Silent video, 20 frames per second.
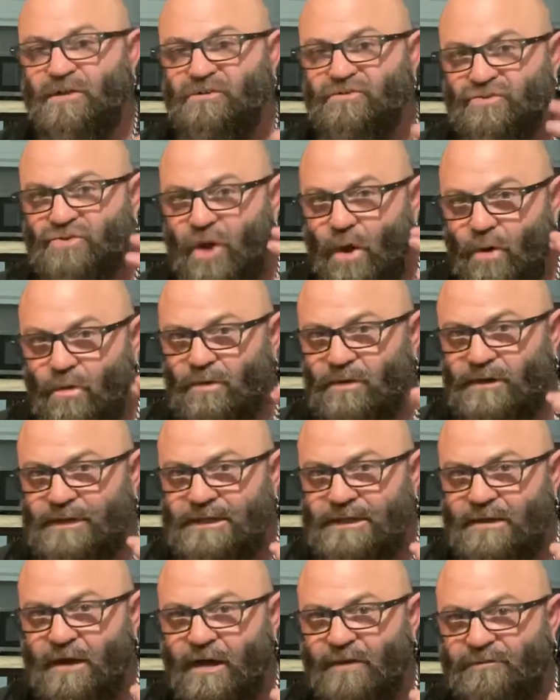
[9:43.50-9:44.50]
totally
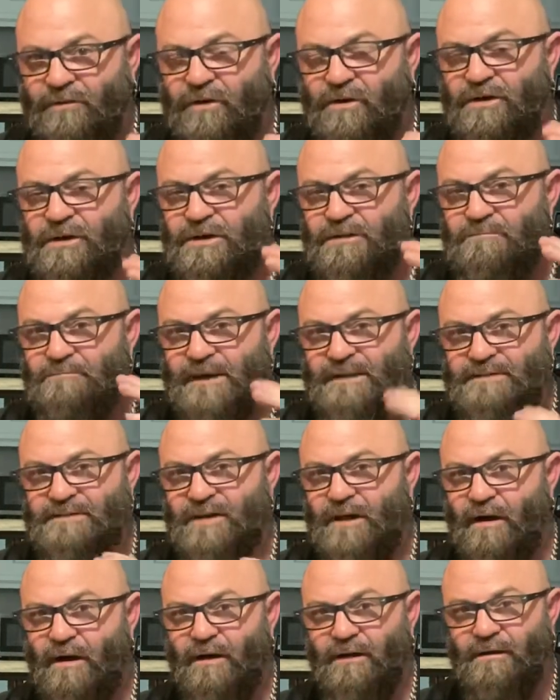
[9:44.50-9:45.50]
covered. My
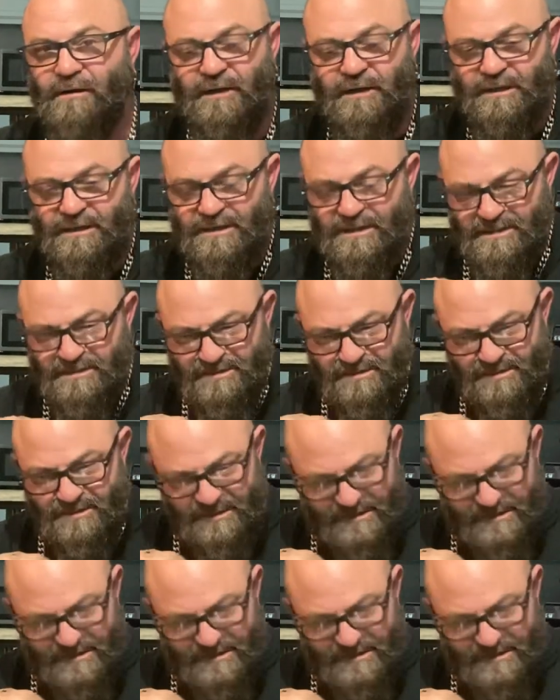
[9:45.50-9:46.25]
tongue is